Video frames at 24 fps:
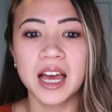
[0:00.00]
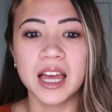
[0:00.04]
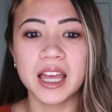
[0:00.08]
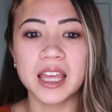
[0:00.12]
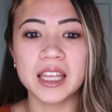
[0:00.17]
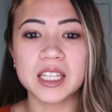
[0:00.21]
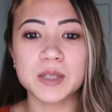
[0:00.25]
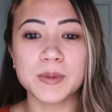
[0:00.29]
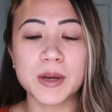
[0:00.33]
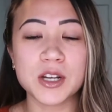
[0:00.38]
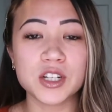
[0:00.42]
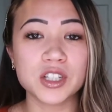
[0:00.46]

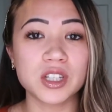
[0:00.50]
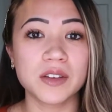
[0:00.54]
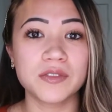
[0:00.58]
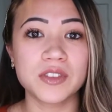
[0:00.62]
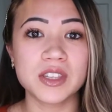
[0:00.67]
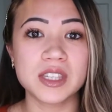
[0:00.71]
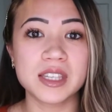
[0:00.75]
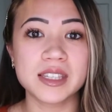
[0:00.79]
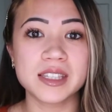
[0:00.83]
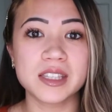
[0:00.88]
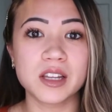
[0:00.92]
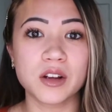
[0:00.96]
especially if
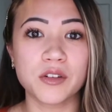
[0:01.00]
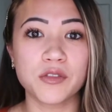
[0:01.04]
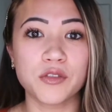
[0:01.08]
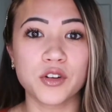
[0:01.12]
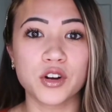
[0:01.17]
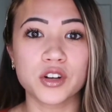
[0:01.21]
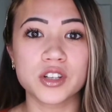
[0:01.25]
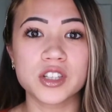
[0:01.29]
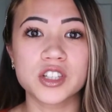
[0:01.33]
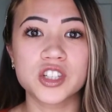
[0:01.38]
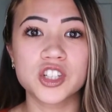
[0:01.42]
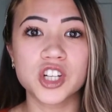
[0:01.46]
this is their
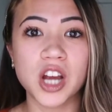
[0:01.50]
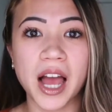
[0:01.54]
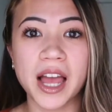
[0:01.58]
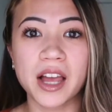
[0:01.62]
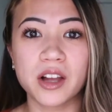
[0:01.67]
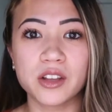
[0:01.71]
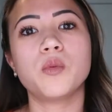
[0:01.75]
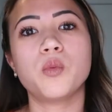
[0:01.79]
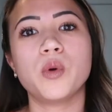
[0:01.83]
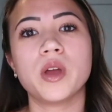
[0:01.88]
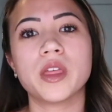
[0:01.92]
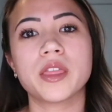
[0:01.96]
first
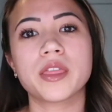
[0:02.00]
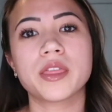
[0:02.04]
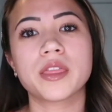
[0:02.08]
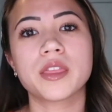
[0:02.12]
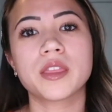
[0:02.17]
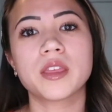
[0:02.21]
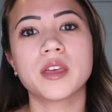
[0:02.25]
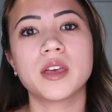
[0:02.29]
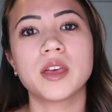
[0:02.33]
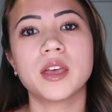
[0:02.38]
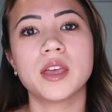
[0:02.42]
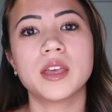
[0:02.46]
child with
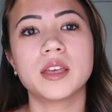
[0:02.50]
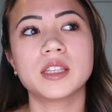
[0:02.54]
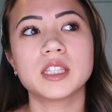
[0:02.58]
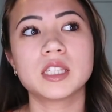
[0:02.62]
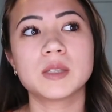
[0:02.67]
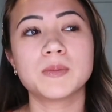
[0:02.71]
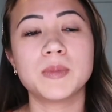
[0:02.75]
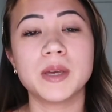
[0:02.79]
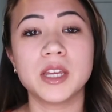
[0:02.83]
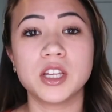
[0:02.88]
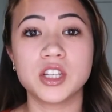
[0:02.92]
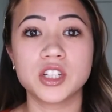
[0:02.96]

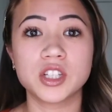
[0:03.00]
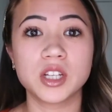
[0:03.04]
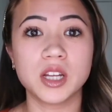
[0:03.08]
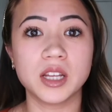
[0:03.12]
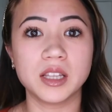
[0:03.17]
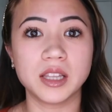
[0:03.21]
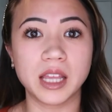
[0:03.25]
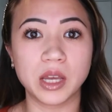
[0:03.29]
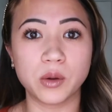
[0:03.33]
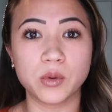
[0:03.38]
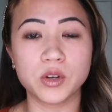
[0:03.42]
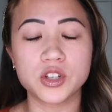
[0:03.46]
speech
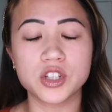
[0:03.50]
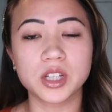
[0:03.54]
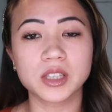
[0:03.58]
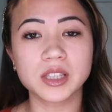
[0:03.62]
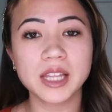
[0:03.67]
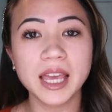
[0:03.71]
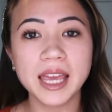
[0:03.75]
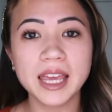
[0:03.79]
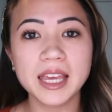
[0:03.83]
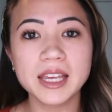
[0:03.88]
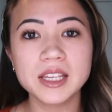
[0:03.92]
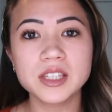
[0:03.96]
and language
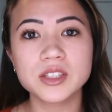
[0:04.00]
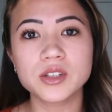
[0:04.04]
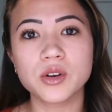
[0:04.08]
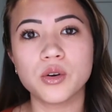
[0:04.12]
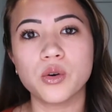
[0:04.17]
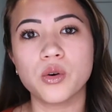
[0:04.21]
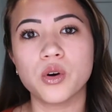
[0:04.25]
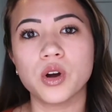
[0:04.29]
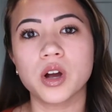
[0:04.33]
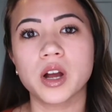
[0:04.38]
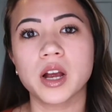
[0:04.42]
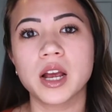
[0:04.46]
delays
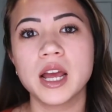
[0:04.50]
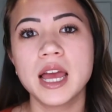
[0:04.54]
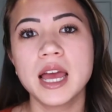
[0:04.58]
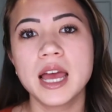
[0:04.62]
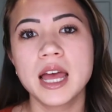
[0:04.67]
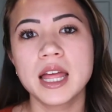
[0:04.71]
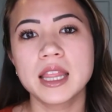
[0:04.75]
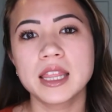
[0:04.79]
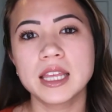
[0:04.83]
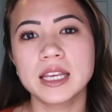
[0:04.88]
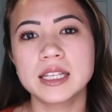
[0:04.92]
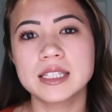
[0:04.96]
or
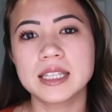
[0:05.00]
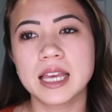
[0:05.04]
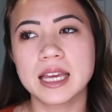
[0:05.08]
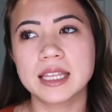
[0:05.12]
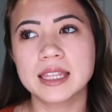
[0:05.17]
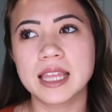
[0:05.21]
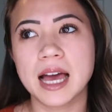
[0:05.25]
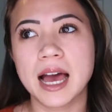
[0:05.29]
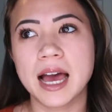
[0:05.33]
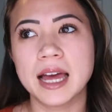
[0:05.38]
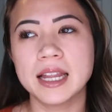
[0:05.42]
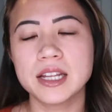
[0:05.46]
things like
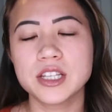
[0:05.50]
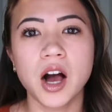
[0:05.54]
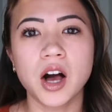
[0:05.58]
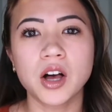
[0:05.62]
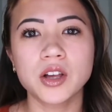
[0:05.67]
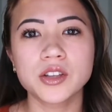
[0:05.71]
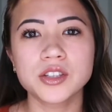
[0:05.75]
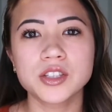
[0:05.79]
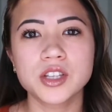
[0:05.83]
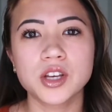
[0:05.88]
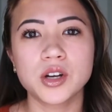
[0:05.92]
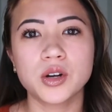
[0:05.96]
that.
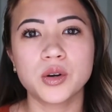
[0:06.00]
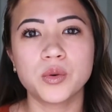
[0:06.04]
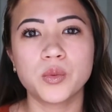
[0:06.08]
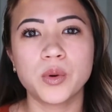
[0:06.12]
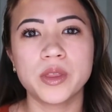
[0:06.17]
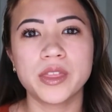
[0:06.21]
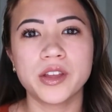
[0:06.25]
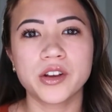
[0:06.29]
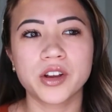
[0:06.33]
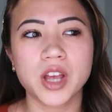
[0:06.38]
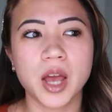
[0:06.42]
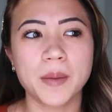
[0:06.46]
Also,
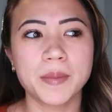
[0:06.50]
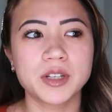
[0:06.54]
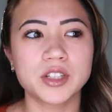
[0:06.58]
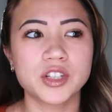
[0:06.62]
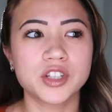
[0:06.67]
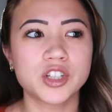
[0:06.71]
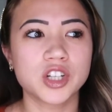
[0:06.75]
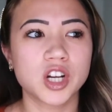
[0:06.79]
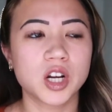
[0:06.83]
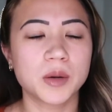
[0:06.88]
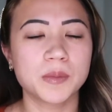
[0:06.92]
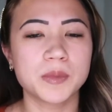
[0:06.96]
when they're coming to
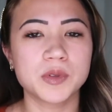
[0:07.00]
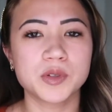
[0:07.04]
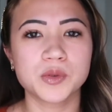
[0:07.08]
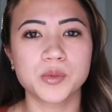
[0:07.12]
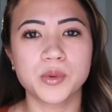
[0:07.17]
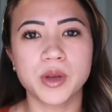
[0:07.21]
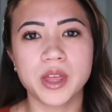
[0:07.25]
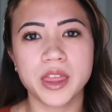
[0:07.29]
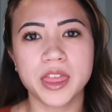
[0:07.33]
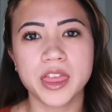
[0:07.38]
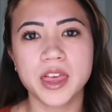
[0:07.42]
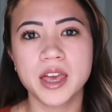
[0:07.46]
terms
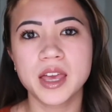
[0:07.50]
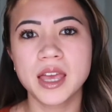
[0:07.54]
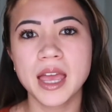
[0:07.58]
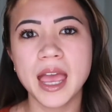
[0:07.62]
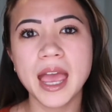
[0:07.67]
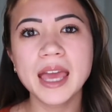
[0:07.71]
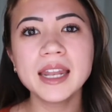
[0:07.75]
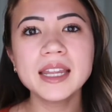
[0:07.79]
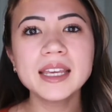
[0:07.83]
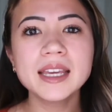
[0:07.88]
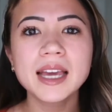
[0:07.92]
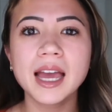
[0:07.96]
with
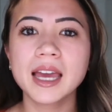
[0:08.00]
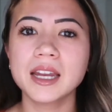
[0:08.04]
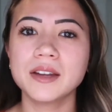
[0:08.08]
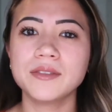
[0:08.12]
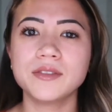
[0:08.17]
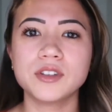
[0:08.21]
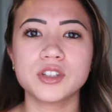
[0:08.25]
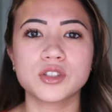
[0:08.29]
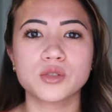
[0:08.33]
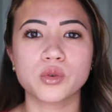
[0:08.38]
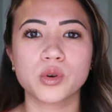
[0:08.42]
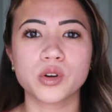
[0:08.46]
any kind of
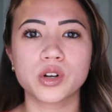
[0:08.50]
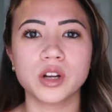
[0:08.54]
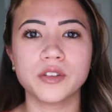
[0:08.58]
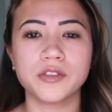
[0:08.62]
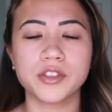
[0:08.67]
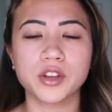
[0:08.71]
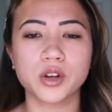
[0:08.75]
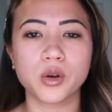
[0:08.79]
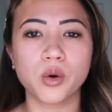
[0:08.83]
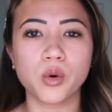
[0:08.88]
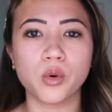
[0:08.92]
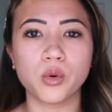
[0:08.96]
disorder, if
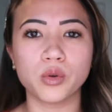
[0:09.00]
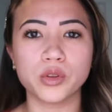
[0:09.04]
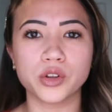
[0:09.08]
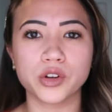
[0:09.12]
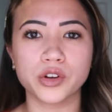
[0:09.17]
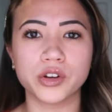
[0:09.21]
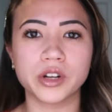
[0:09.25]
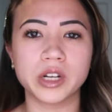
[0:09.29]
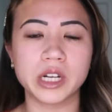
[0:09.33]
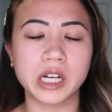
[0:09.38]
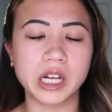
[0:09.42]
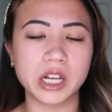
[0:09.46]
they're
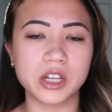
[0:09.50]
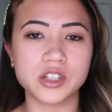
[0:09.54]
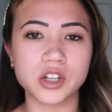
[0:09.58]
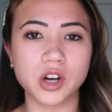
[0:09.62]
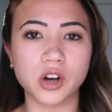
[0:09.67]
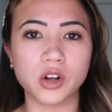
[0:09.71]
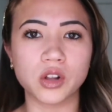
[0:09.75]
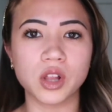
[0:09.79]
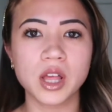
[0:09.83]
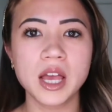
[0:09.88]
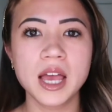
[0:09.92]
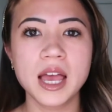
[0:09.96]
older and an
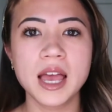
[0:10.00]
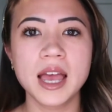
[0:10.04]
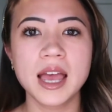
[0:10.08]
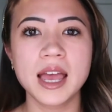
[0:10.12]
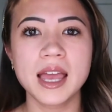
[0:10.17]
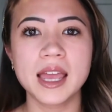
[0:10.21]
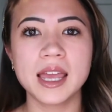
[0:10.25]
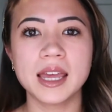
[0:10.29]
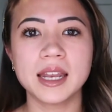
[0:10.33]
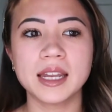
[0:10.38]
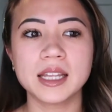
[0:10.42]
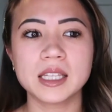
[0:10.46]
adult,
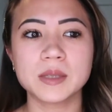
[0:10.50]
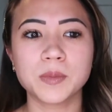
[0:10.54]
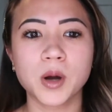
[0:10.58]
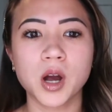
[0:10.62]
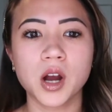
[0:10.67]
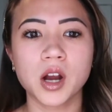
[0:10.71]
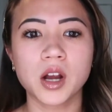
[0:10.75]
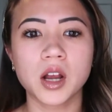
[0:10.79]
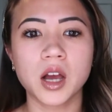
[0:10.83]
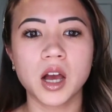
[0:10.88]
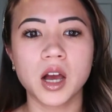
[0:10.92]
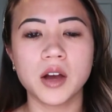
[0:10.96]
it is
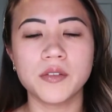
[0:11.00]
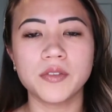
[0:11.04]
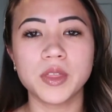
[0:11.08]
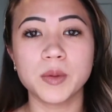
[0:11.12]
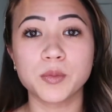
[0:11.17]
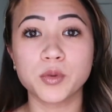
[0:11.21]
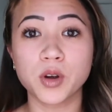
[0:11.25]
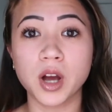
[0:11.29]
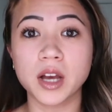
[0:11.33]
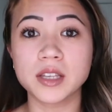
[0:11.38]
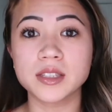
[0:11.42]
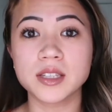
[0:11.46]
part of the
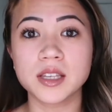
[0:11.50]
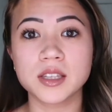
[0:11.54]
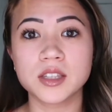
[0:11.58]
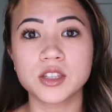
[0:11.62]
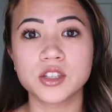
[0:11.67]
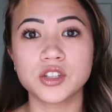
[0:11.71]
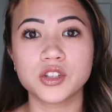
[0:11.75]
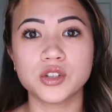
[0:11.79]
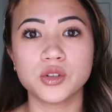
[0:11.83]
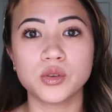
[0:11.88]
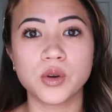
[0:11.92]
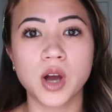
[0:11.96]
process
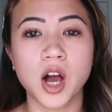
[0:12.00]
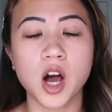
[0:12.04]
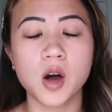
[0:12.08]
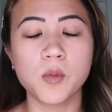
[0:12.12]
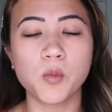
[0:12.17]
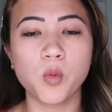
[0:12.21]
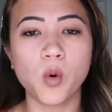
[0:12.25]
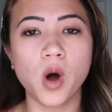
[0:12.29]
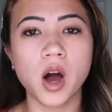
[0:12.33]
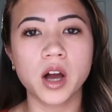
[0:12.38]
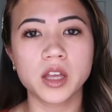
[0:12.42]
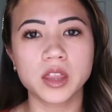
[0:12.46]
to
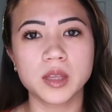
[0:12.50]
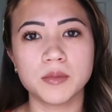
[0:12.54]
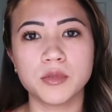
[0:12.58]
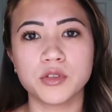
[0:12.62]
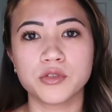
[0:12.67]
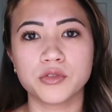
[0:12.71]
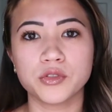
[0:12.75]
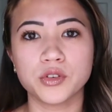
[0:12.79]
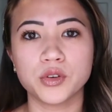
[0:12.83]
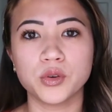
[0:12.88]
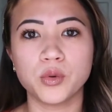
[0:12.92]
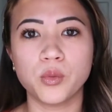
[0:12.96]
help walk them
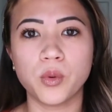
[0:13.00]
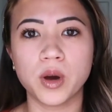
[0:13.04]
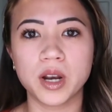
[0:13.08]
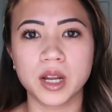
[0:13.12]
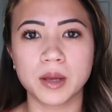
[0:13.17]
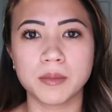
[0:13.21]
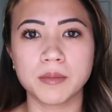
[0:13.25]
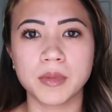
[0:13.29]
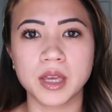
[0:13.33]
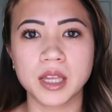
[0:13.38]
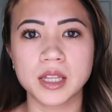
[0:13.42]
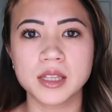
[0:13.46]
through what
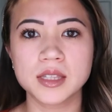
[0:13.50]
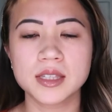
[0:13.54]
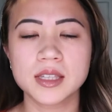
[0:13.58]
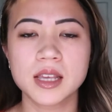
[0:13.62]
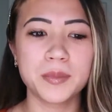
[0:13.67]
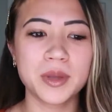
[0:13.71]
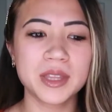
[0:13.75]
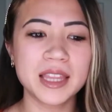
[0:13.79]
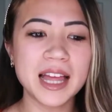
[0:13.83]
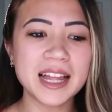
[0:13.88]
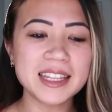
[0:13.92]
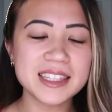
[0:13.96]
it means.
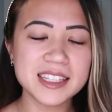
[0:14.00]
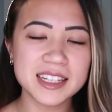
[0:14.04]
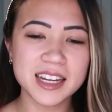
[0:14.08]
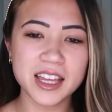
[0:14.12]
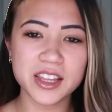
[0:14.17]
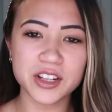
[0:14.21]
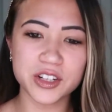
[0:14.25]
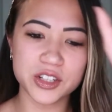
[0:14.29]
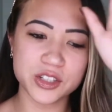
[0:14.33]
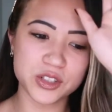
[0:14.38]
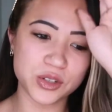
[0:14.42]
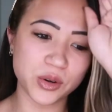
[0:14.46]
But that's
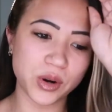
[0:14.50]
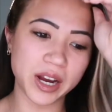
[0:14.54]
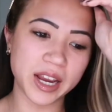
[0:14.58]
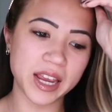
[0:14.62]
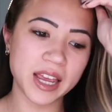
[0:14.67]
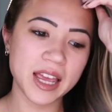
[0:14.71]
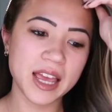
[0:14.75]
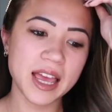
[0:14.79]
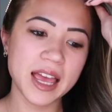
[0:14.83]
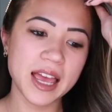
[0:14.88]
another story.